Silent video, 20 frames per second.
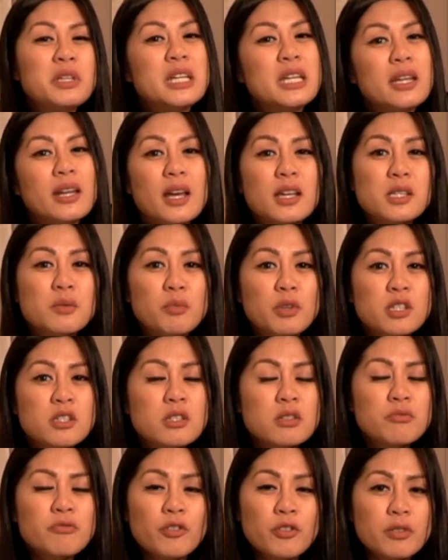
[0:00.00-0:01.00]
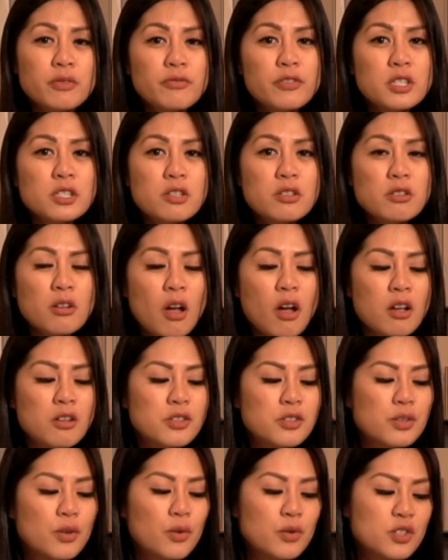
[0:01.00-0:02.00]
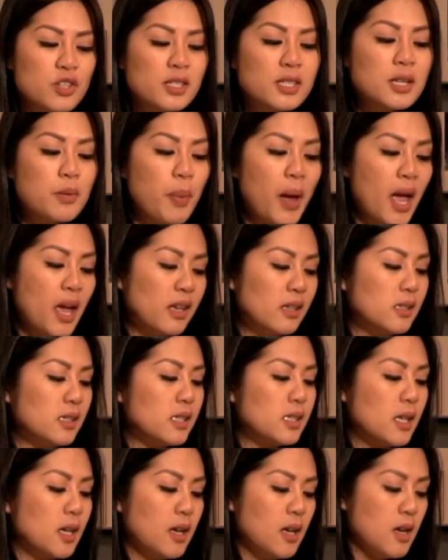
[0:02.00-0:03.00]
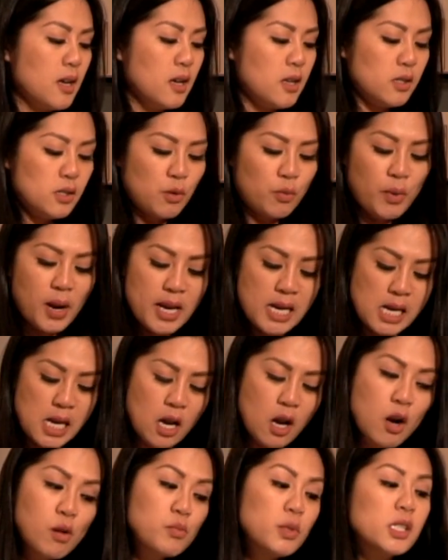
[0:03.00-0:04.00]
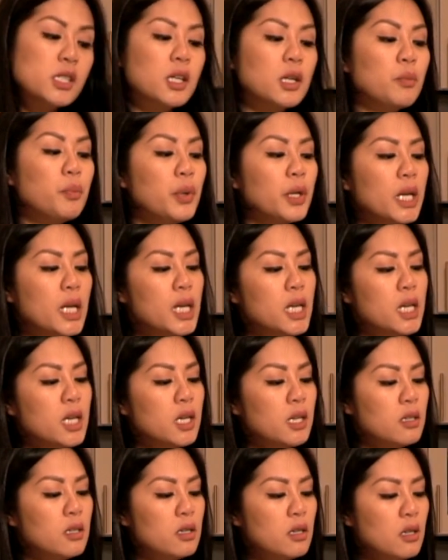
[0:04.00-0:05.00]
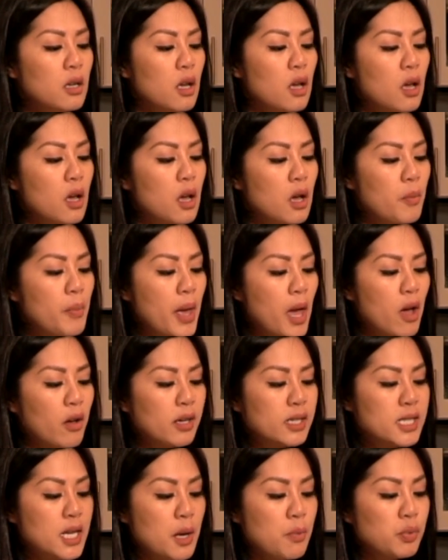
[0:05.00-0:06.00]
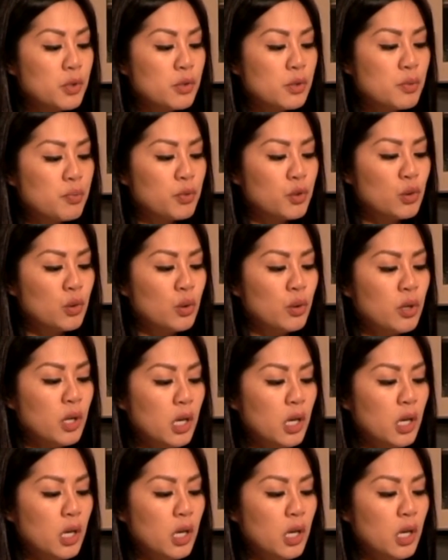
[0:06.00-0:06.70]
need as much fish sauce. So it just depends. So right now I'm just gonna put in about a tablespoon